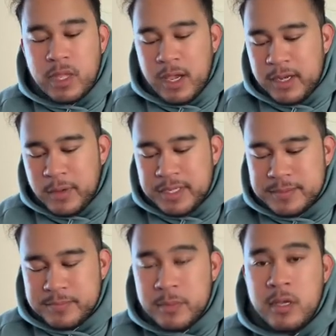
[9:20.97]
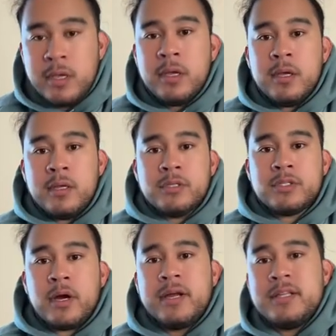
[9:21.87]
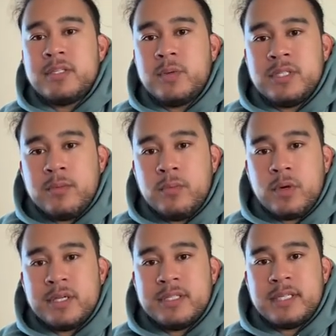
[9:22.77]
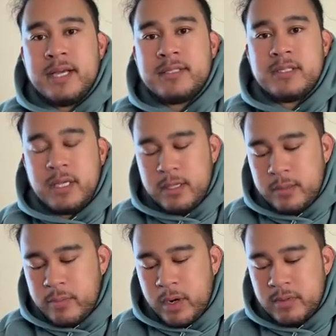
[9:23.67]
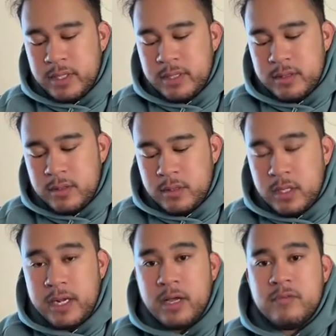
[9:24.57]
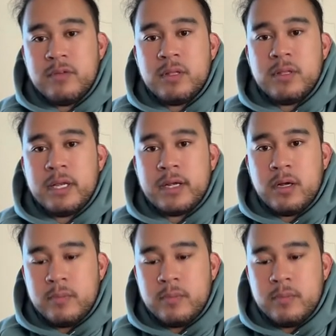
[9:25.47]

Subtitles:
Anyways, sorry this wasn't more concise and probably not helpful at all,